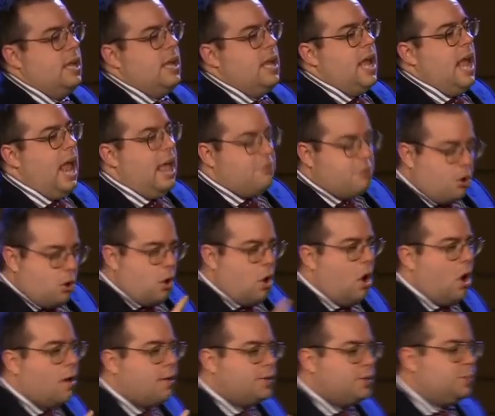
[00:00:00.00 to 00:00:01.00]
and their
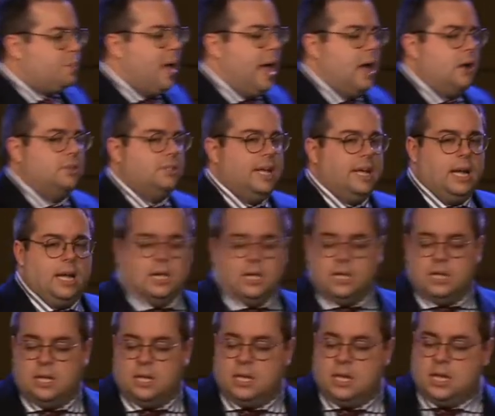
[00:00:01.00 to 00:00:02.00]
hearts pounding,
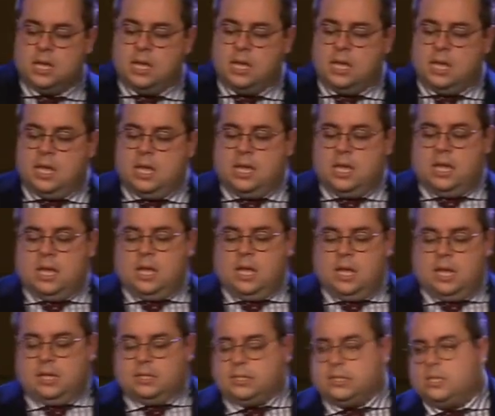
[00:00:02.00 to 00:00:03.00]

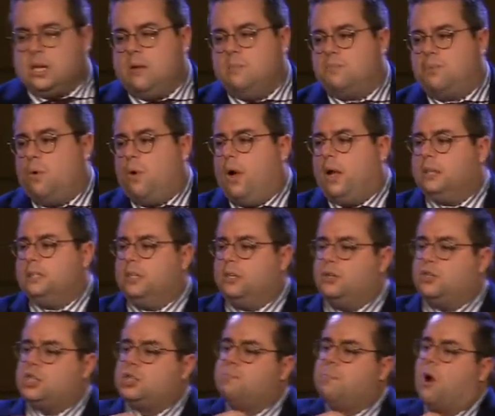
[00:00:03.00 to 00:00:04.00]
at some point, little
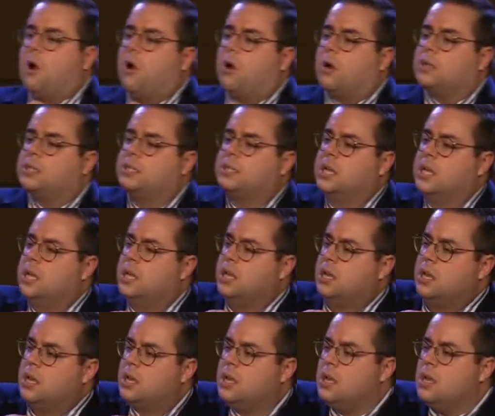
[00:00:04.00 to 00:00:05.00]
sparks
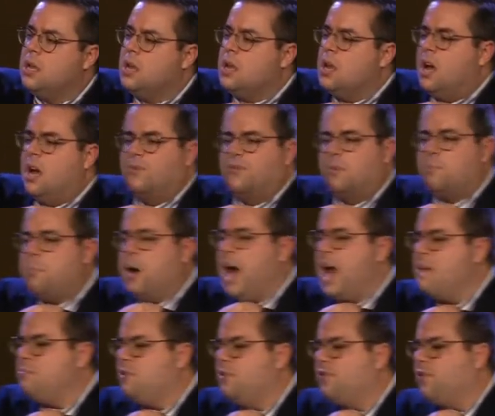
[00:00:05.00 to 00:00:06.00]
of a
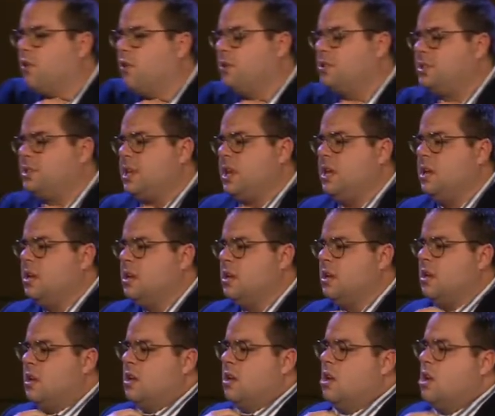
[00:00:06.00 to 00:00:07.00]
Bible verse
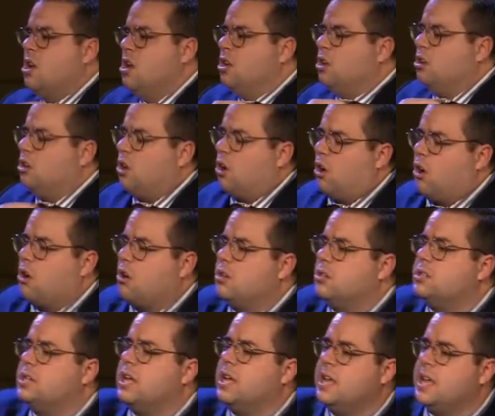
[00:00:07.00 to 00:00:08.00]

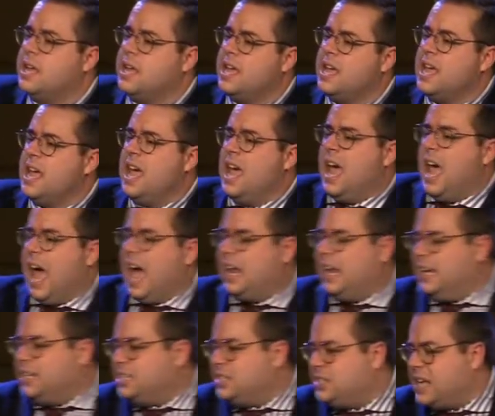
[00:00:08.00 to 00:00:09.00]
learned at
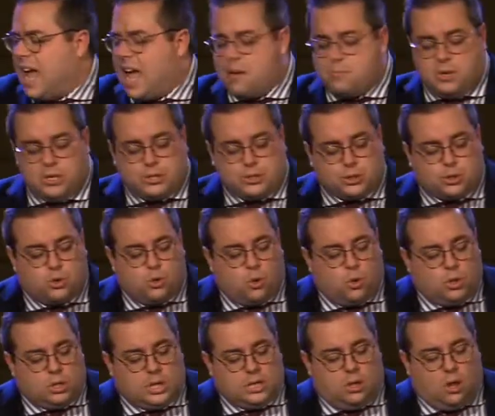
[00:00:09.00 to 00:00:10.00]
a Sabbath
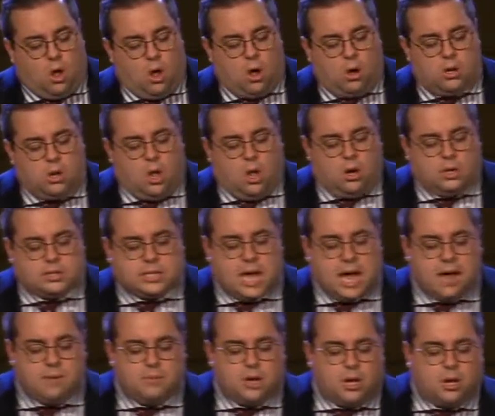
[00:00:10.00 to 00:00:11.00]
school a long, long
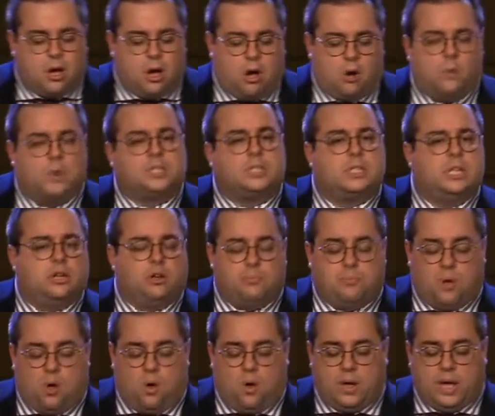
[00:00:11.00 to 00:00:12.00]
time ago as little
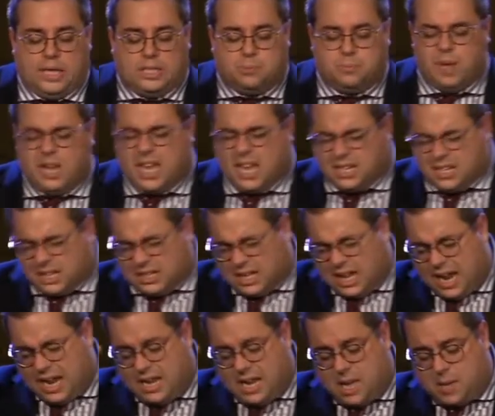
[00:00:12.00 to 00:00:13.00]
boys began to
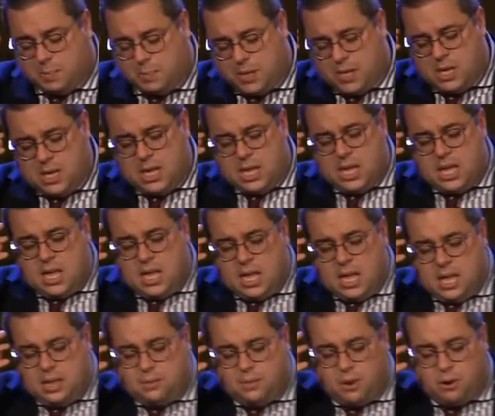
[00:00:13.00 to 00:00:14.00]
light up
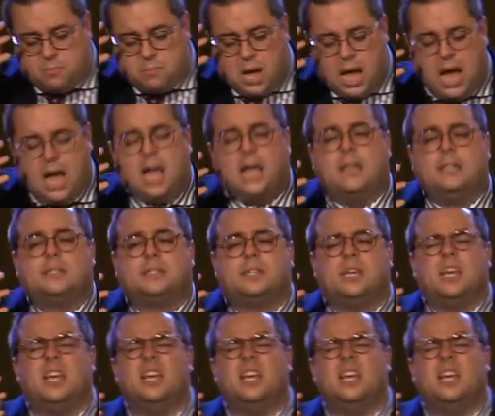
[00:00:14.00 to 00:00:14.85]
in their minds,